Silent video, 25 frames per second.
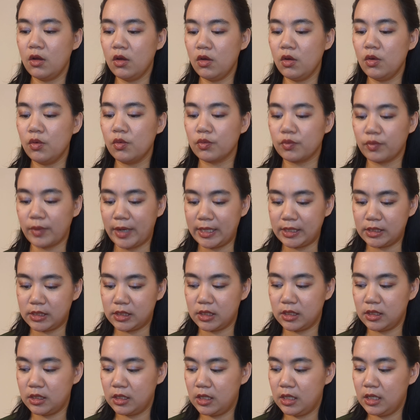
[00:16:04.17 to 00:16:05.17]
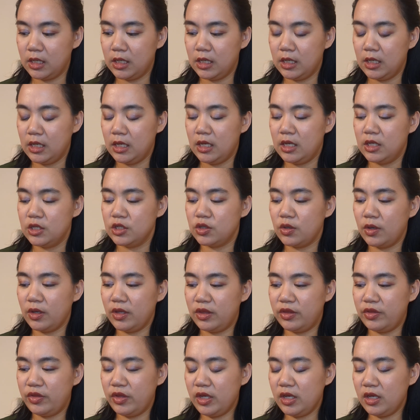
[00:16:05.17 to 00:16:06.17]
All right. So
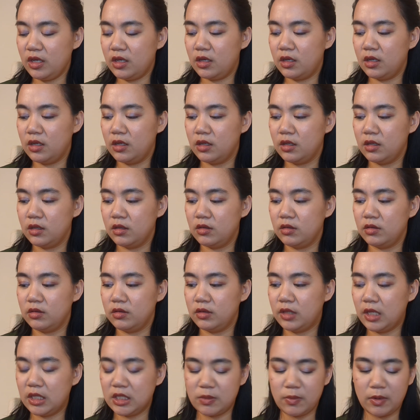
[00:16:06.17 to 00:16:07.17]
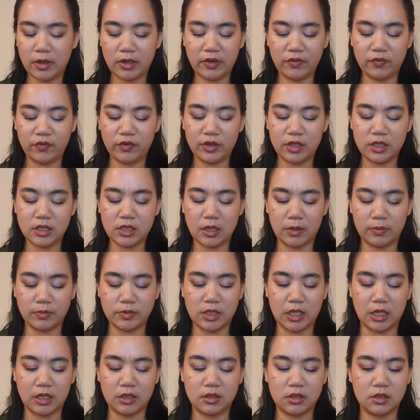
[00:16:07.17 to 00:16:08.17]
I think that's about it for this
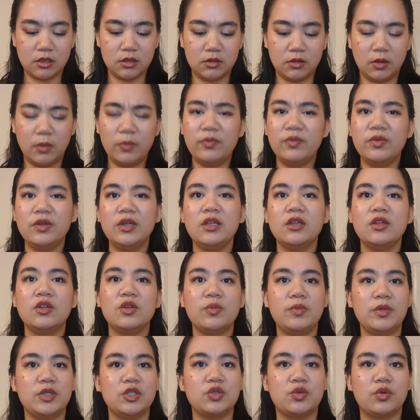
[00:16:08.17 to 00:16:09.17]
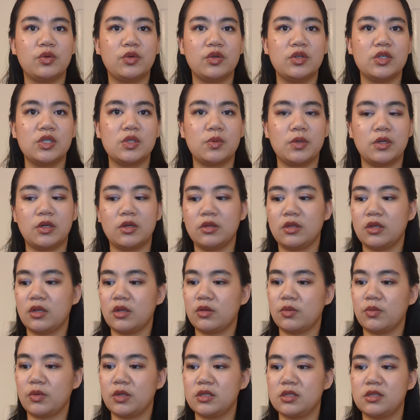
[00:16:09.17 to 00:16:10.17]
update. Hopefully a little bit shorter and sweeter
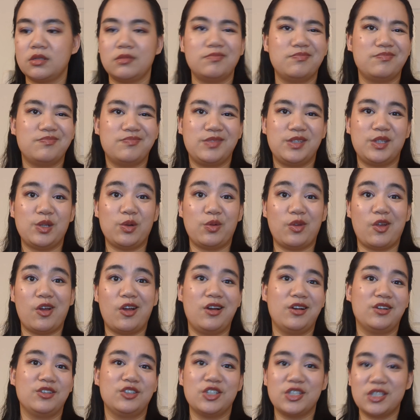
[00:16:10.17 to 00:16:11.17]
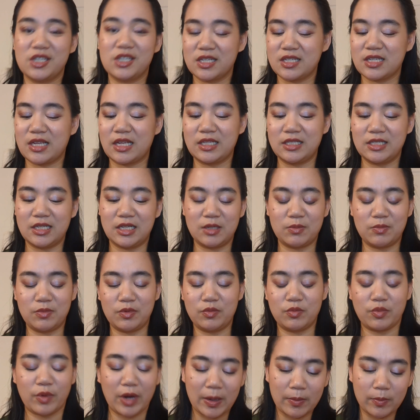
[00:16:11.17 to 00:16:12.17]
than other ones. Still long just because I tend
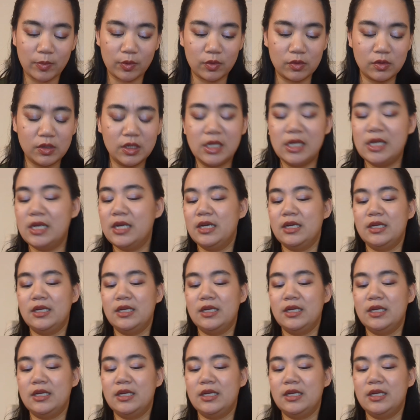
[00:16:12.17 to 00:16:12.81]
to ramble.